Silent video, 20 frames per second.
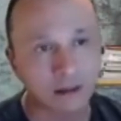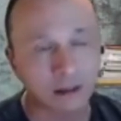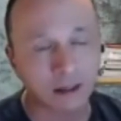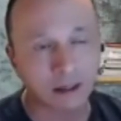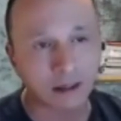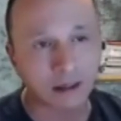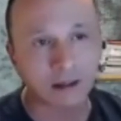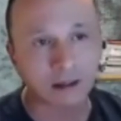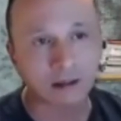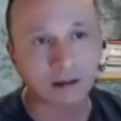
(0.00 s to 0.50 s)

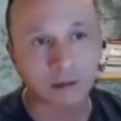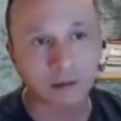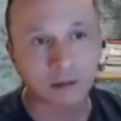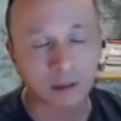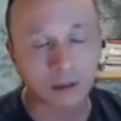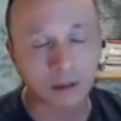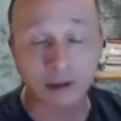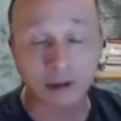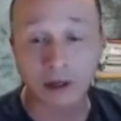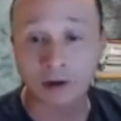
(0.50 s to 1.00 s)

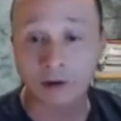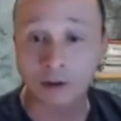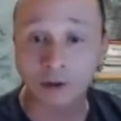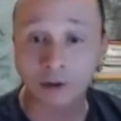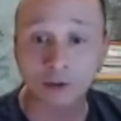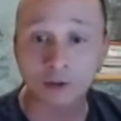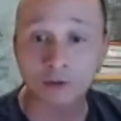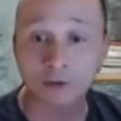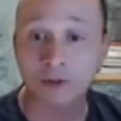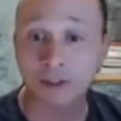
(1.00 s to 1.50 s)
what I'll call
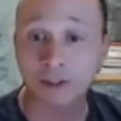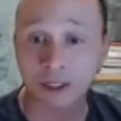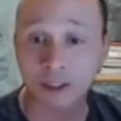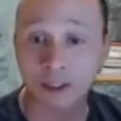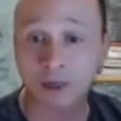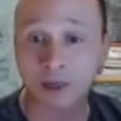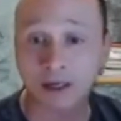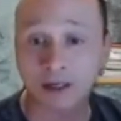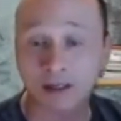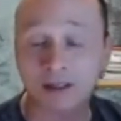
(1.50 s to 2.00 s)
usual
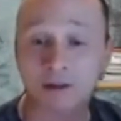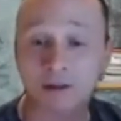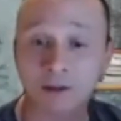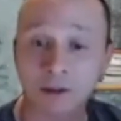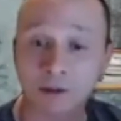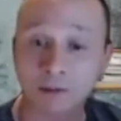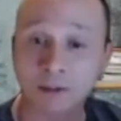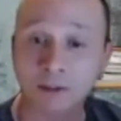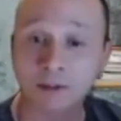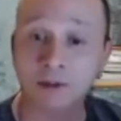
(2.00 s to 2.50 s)
suspects in
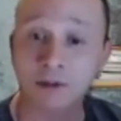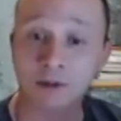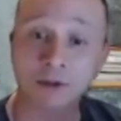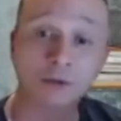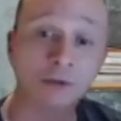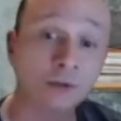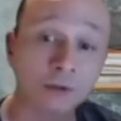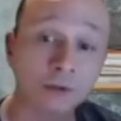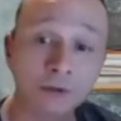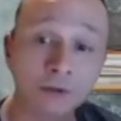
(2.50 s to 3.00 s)
terms of the
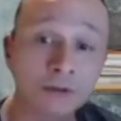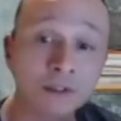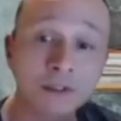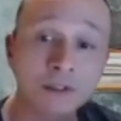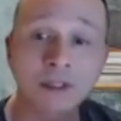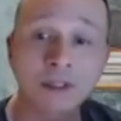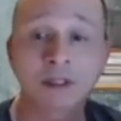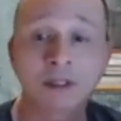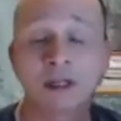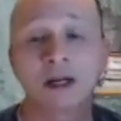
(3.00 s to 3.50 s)

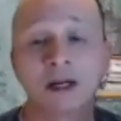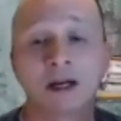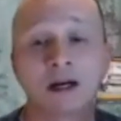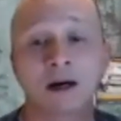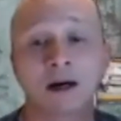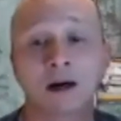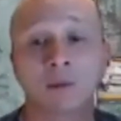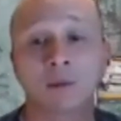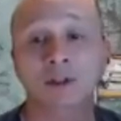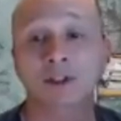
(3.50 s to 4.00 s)
tools,
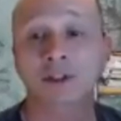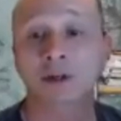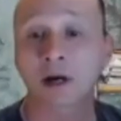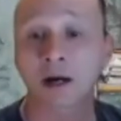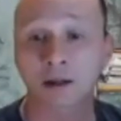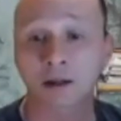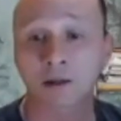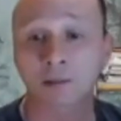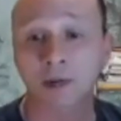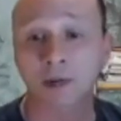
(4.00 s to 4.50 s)
which are
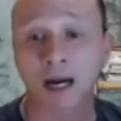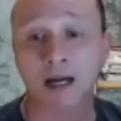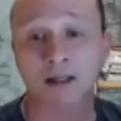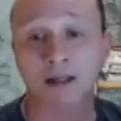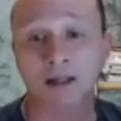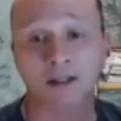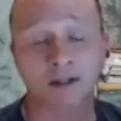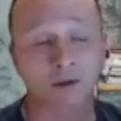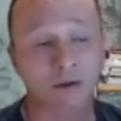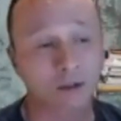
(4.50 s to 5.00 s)
out of the box.